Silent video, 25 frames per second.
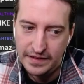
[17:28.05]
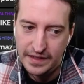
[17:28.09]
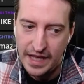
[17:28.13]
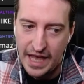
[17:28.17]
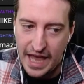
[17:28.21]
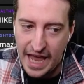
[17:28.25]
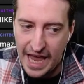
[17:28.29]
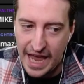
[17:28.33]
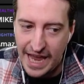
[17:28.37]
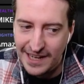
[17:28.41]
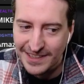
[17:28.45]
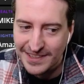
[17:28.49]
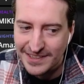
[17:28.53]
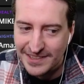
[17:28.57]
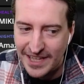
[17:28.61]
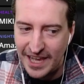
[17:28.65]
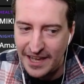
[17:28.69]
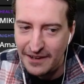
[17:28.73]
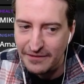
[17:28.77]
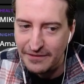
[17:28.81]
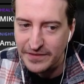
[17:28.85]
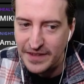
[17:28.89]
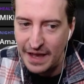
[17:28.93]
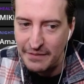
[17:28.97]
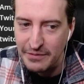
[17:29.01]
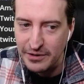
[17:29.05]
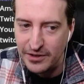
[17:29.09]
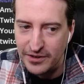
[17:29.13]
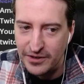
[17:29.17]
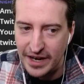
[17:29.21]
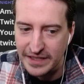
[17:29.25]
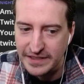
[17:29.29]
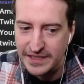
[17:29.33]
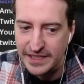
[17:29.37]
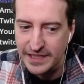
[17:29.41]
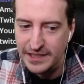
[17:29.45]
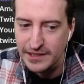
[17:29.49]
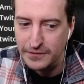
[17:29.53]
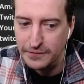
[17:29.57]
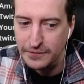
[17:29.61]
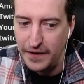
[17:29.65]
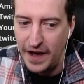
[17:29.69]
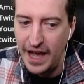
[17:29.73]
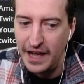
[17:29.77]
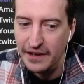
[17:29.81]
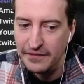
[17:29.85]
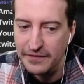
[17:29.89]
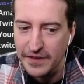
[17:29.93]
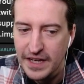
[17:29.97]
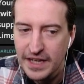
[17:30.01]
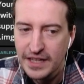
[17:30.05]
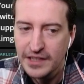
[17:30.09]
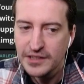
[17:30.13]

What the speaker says: 8 safe Democrat seats, 5.